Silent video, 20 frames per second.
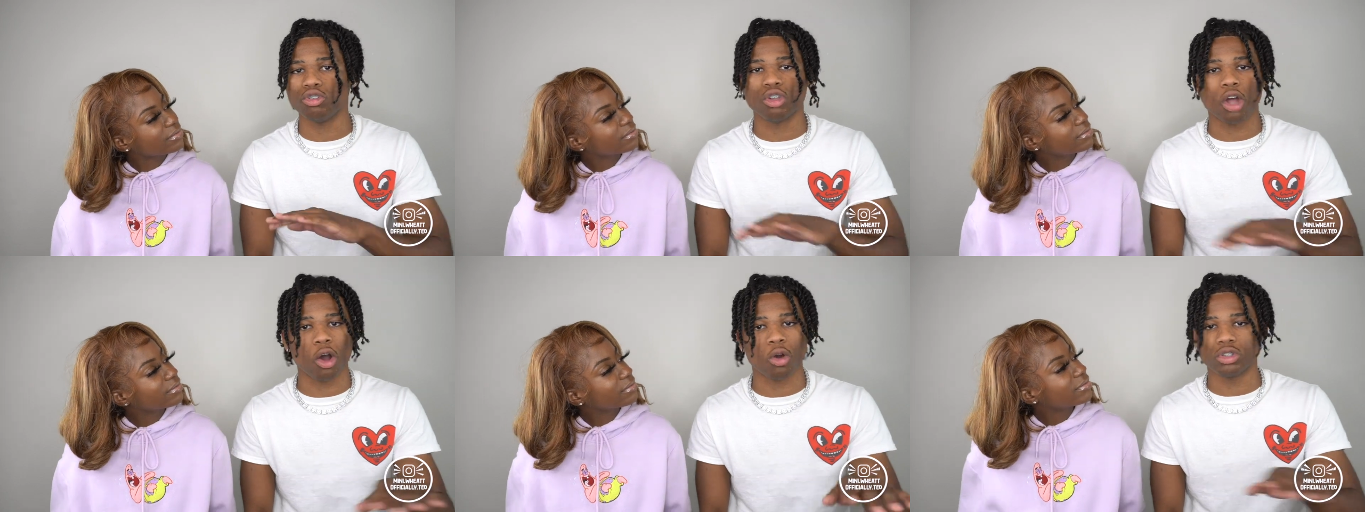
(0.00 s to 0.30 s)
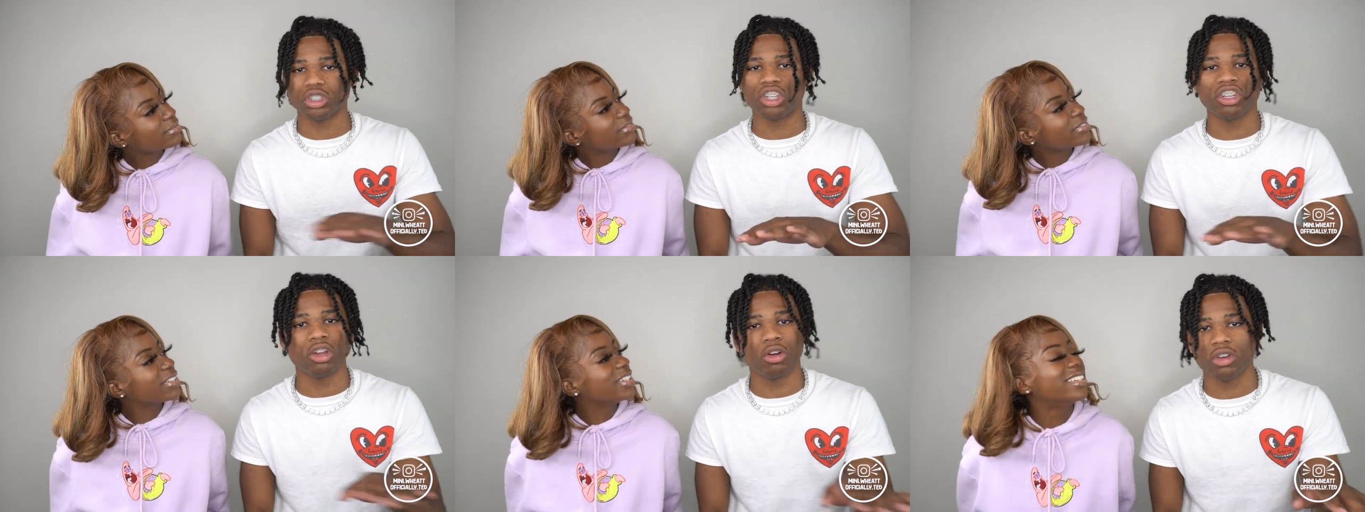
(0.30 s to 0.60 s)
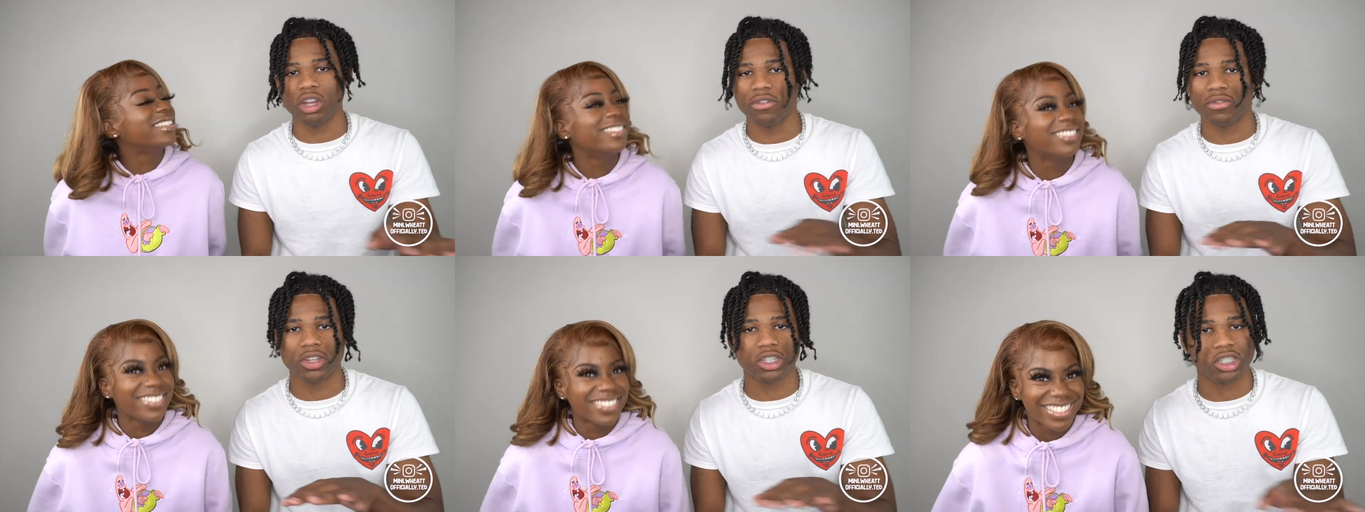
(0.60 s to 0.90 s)
Speaker 1: don't. She
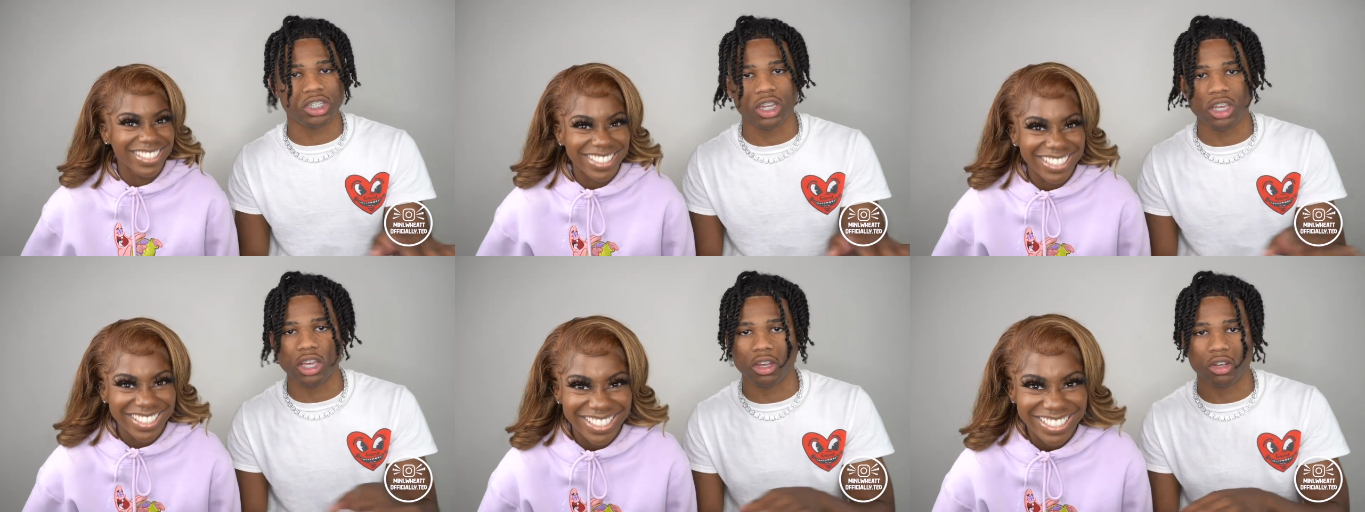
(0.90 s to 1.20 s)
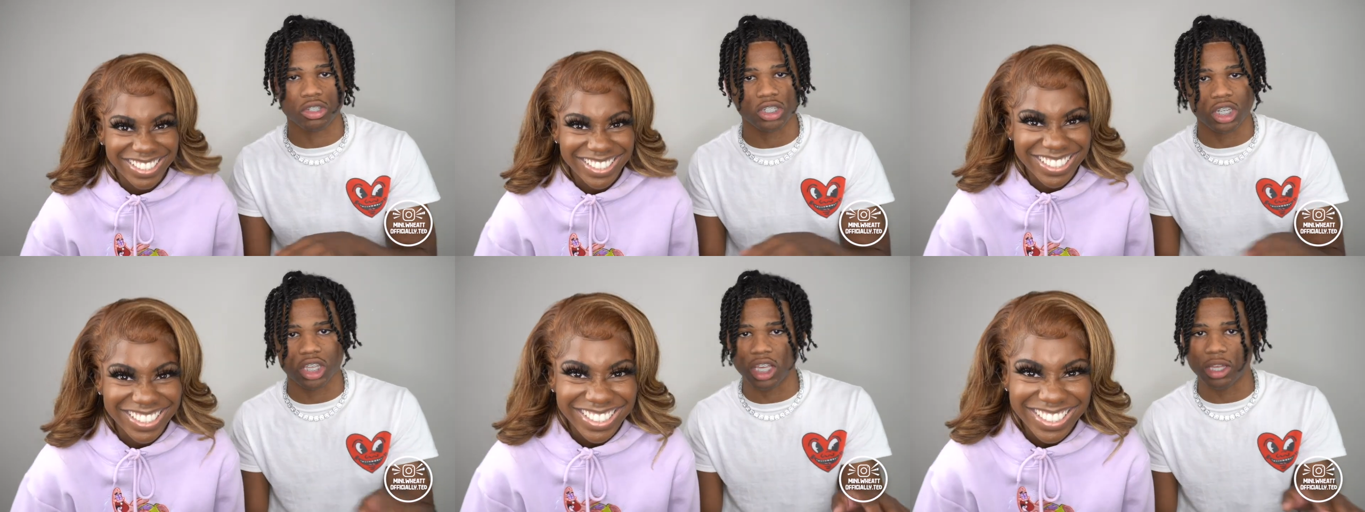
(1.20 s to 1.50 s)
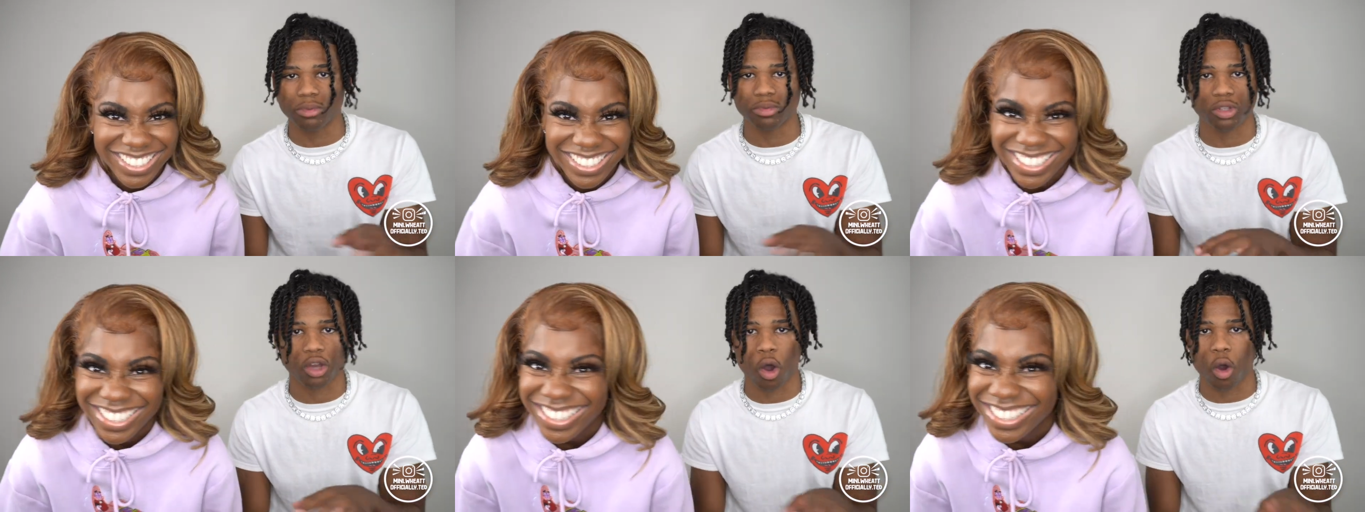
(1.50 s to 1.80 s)
don't even chill. She
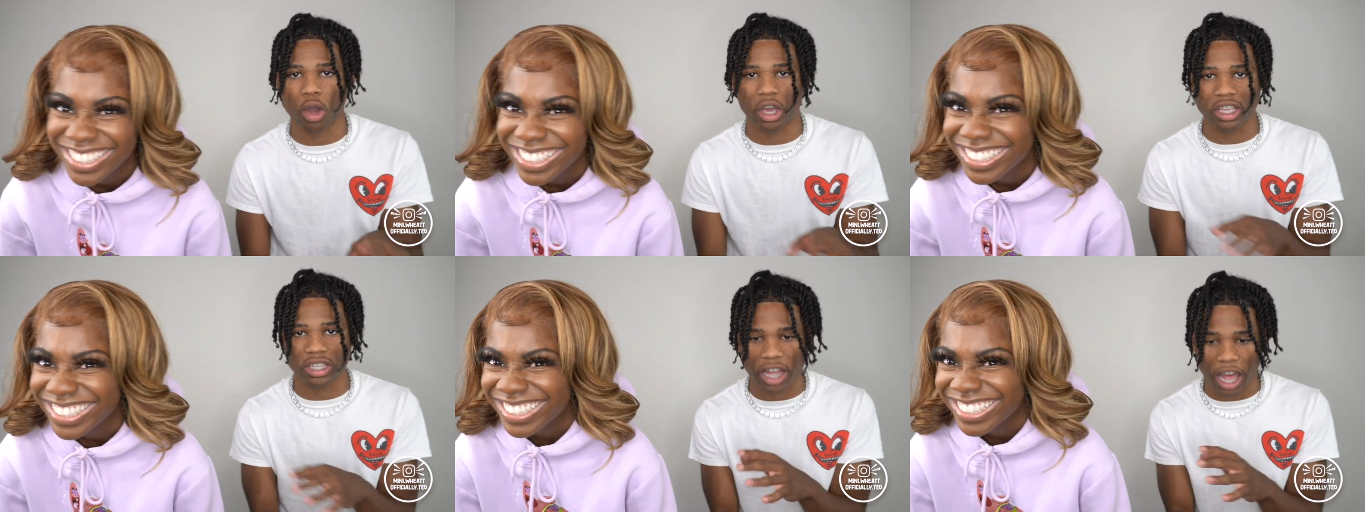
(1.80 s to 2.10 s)
keeps going. It's